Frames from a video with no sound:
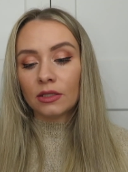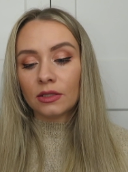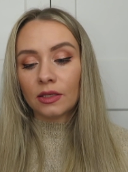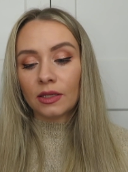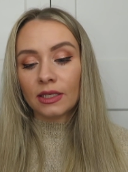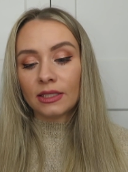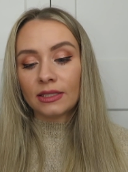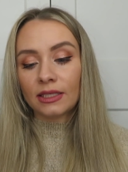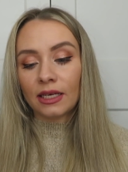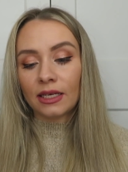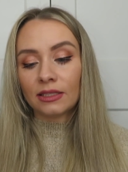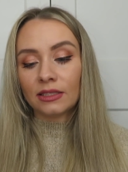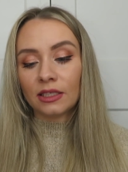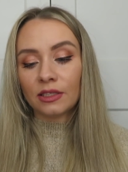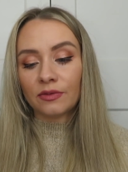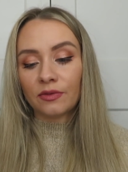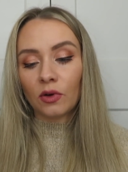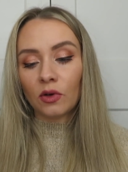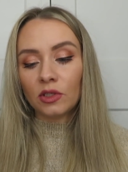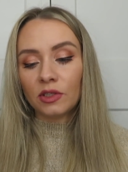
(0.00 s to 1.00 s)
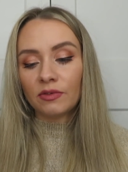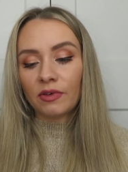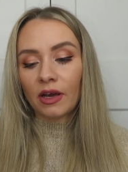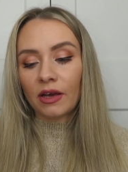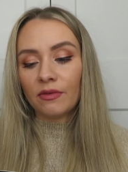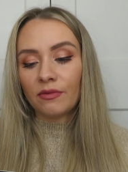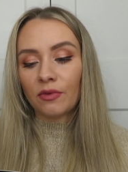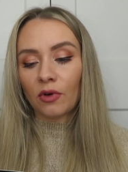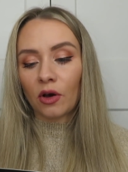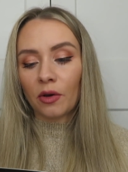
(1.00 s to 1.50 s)
So this says this
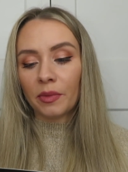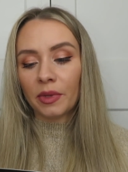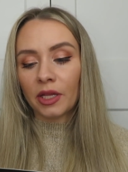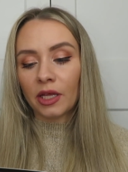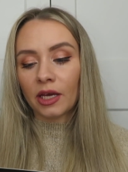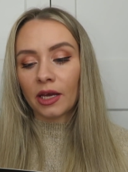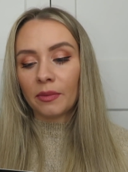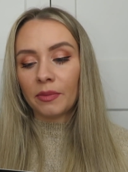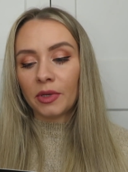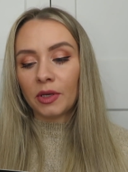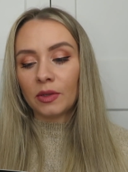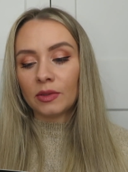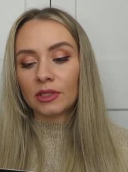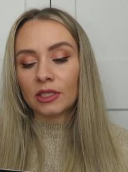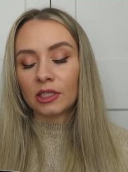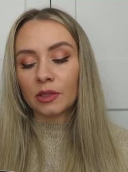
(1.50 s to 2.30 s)
fortifying formula can be used